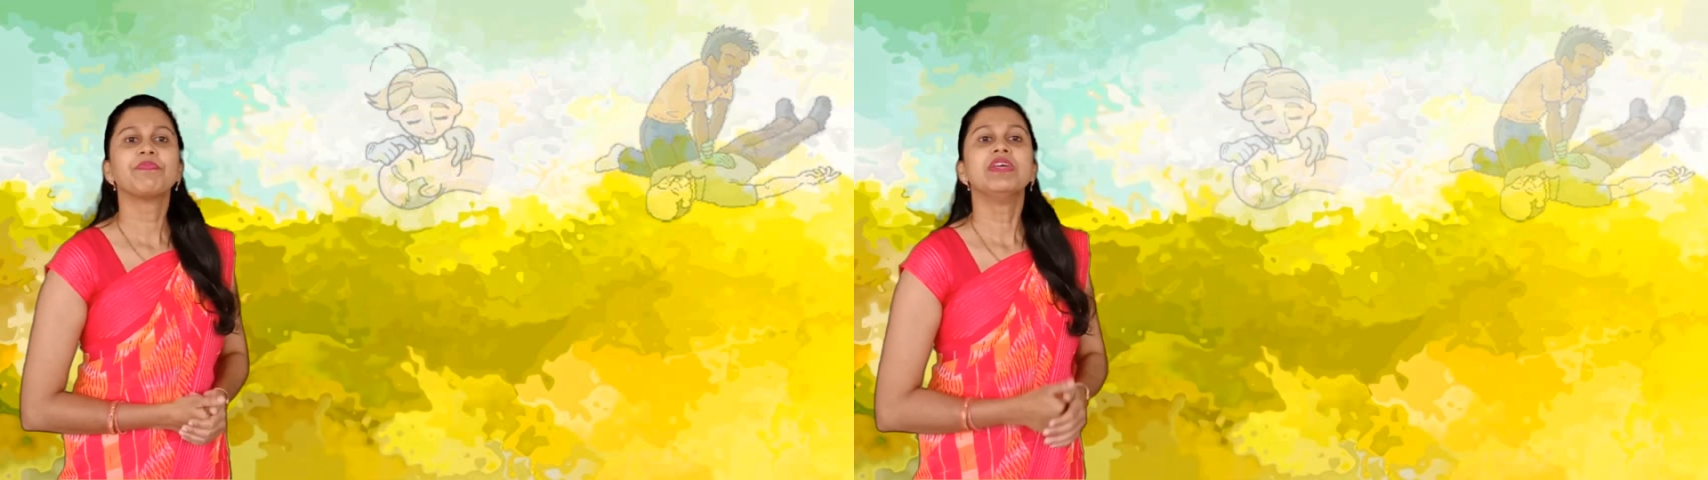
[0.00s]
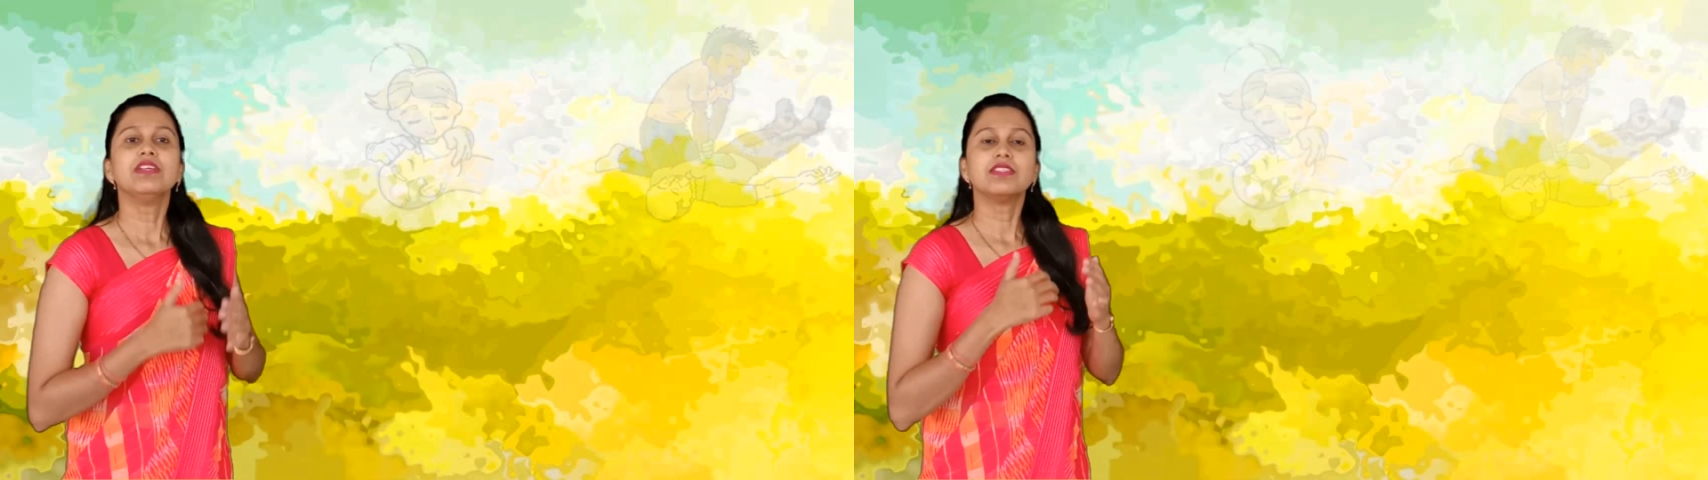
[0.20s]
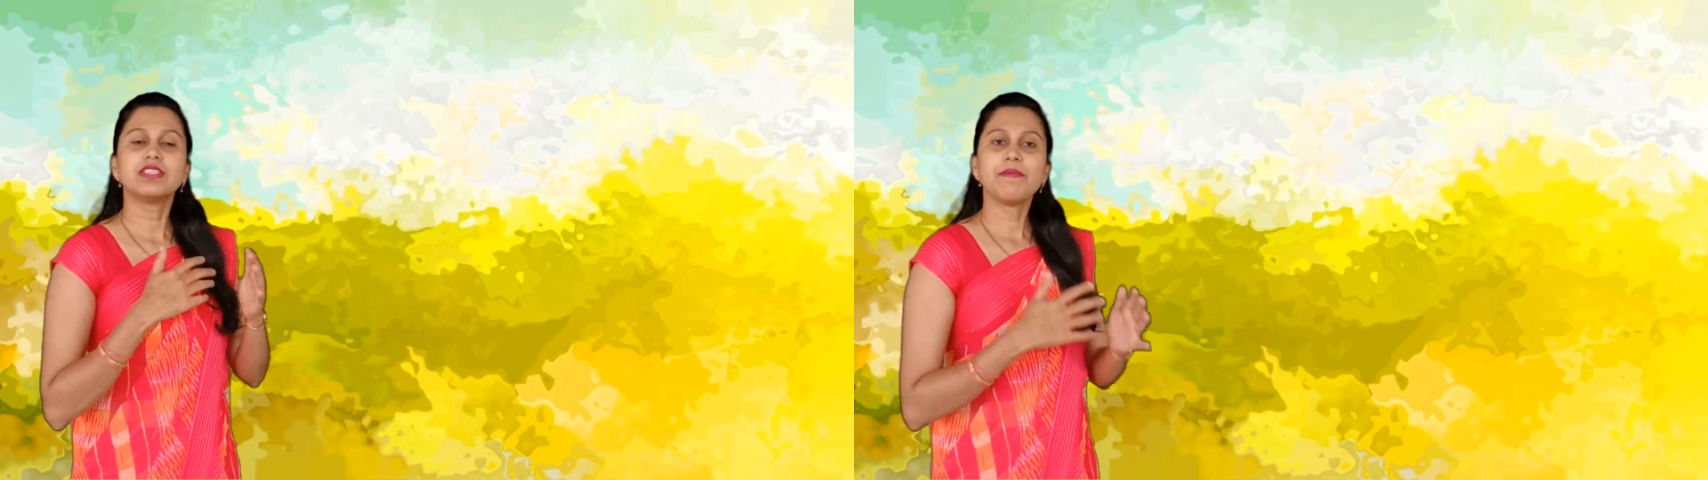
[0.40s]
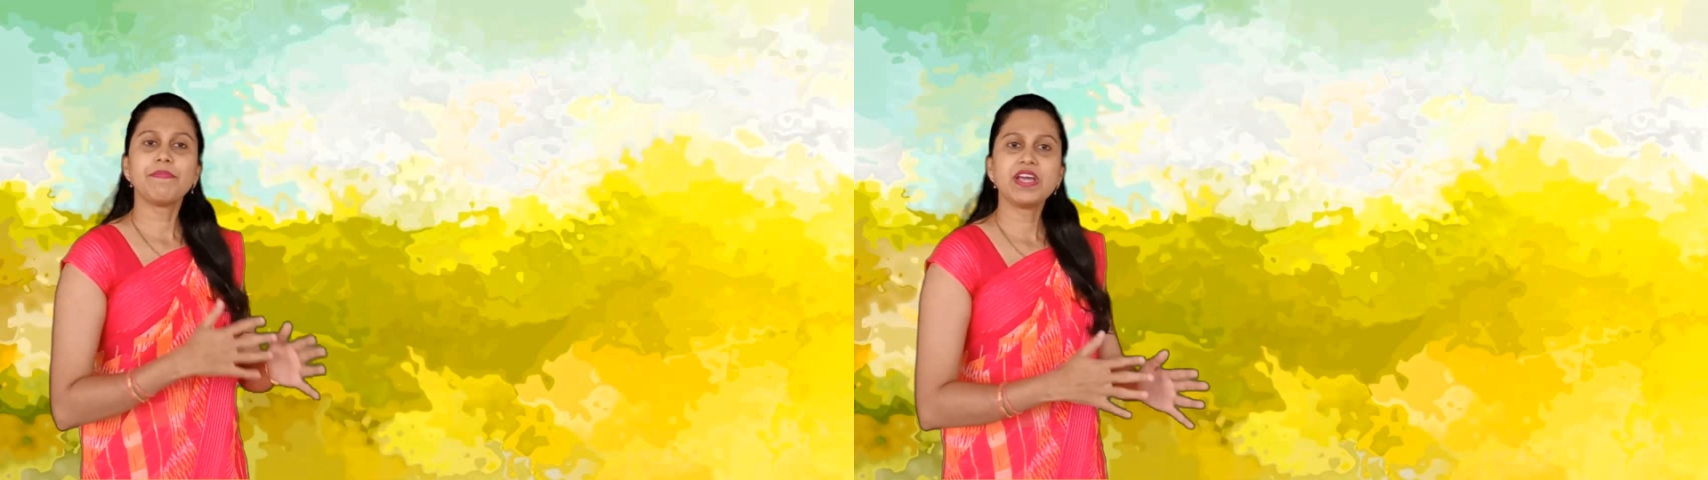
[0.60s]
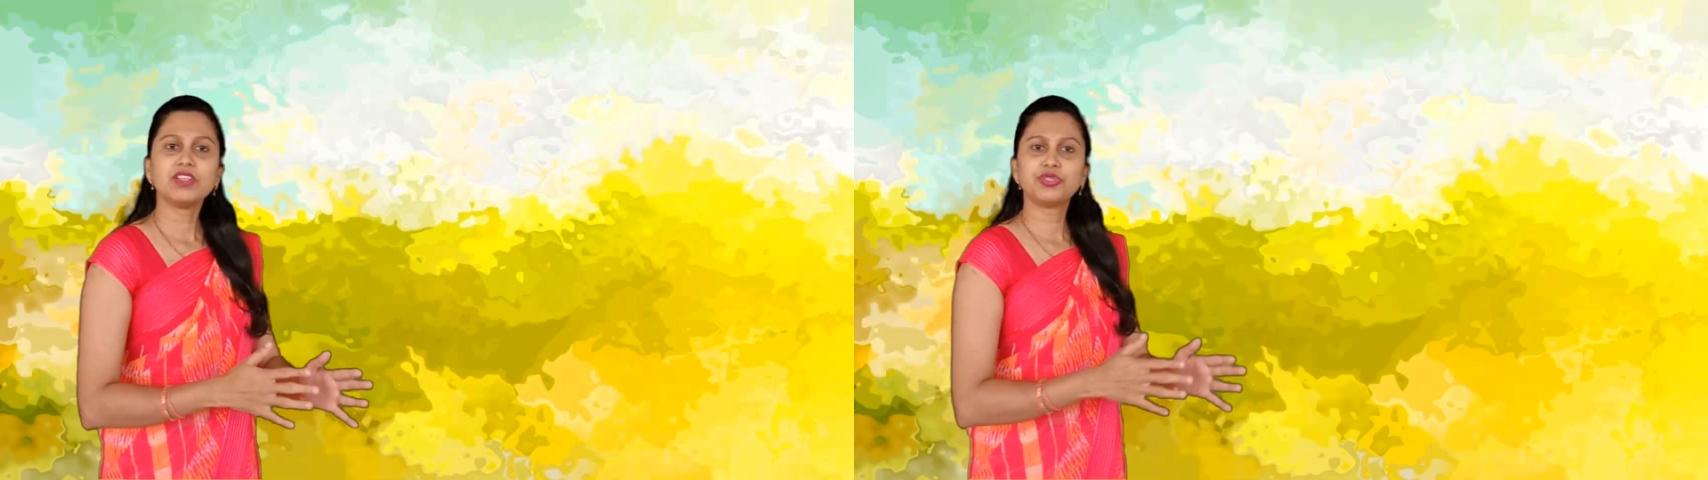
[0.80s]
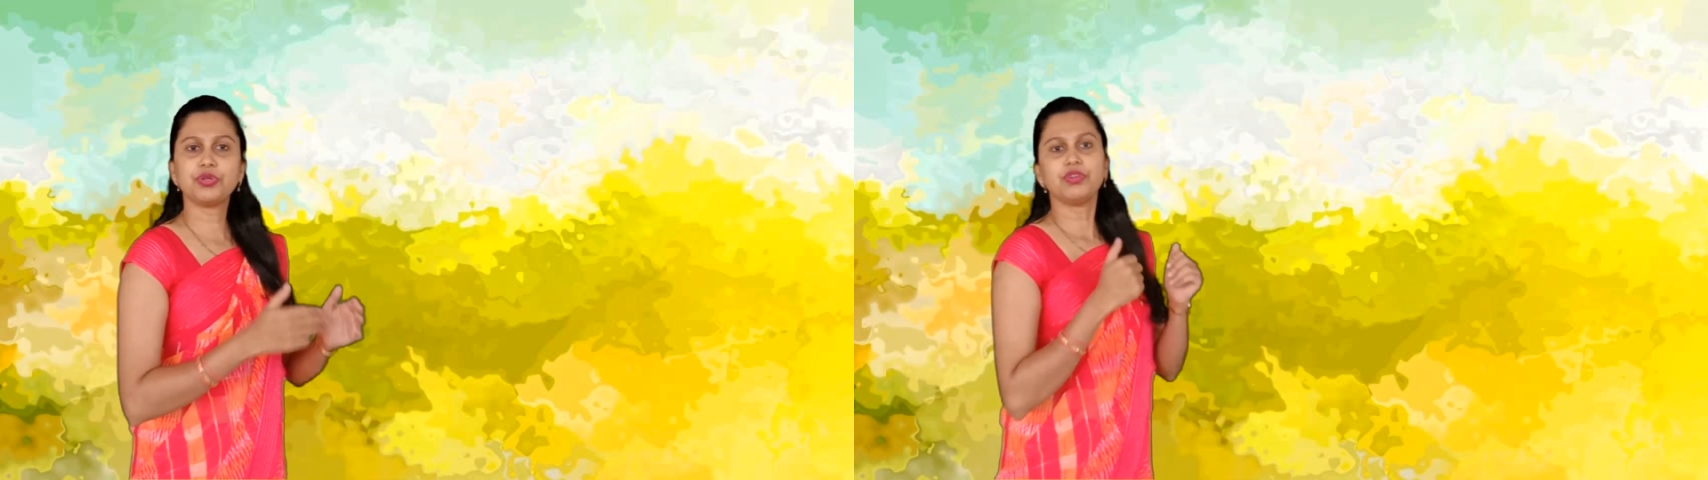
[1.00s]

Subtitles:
CPR should